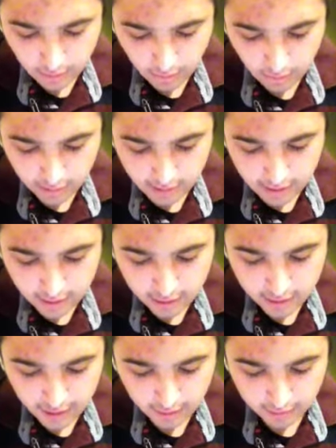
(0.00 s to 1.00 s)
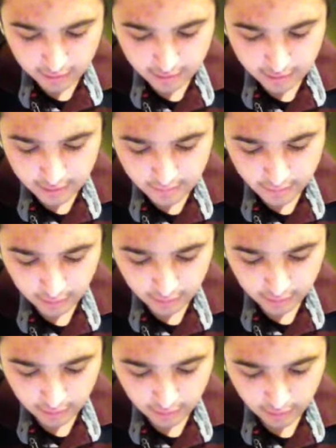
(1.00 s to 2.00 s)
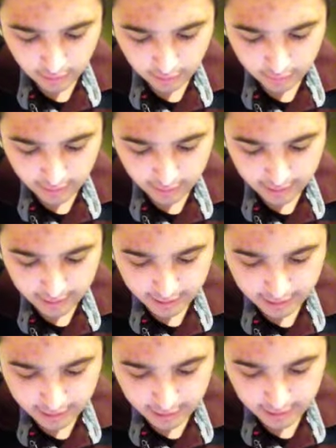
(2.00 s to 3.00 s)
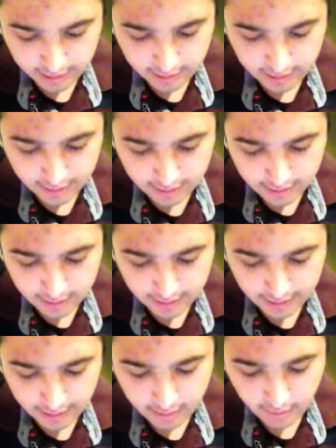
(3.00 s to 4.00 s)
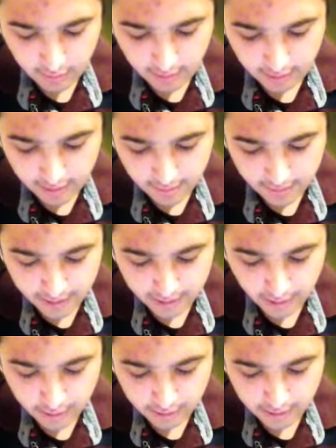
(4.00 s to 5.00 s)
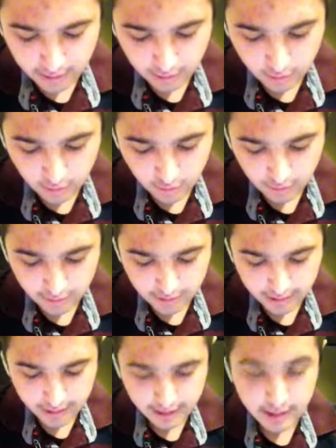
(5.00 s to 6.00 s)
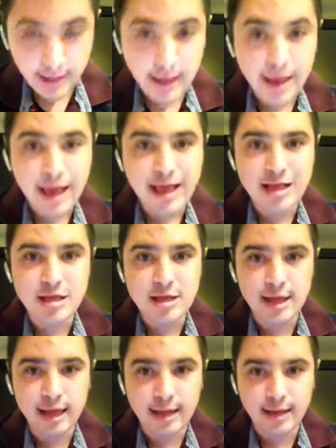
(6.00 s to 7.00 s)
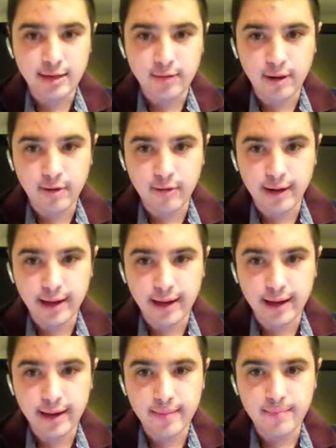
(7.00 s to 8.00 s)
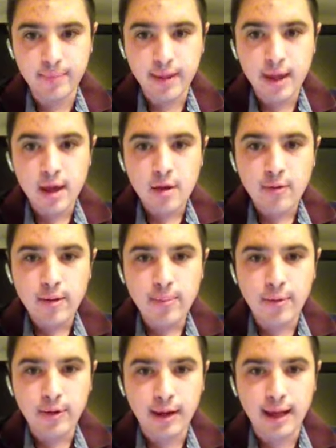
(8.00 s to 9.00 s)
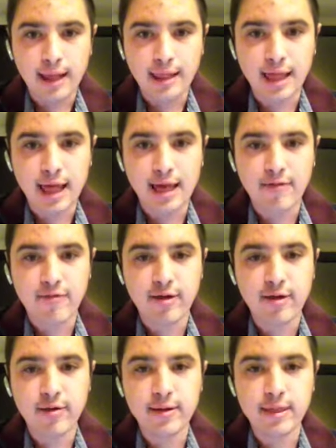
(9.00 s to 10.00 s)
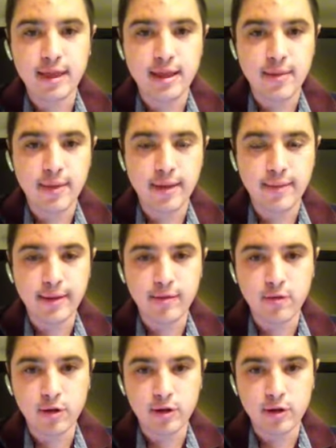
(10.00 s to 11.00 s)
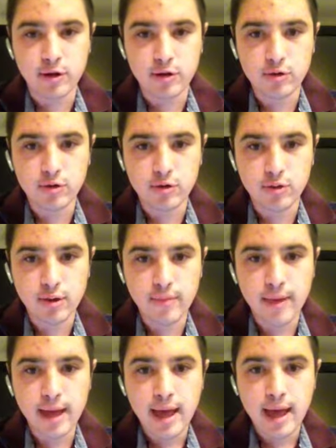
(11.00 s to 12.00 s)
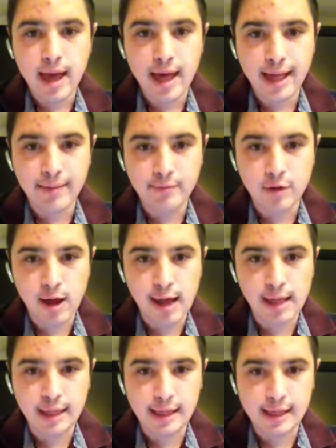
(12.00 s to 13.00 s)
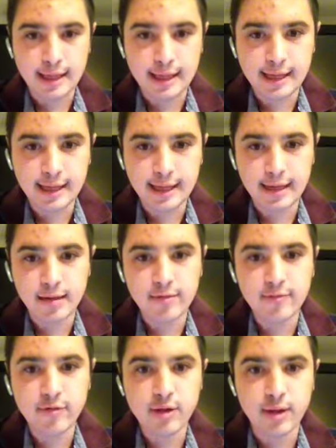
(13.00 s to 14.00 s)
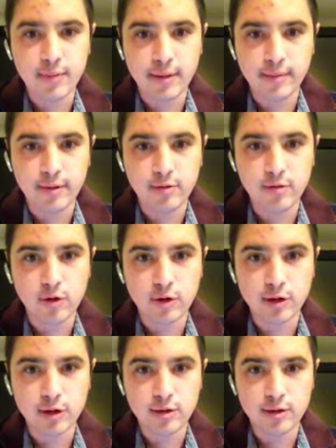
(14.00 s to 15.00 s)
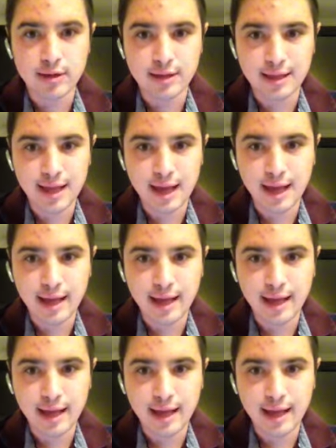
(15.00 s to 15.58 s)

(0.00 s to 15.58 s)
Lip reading: 1,000 personal recognition and will appear in court in January. Reporting live here in the WMUR newsroom, I'm Ray Lee King for WMUR News 9.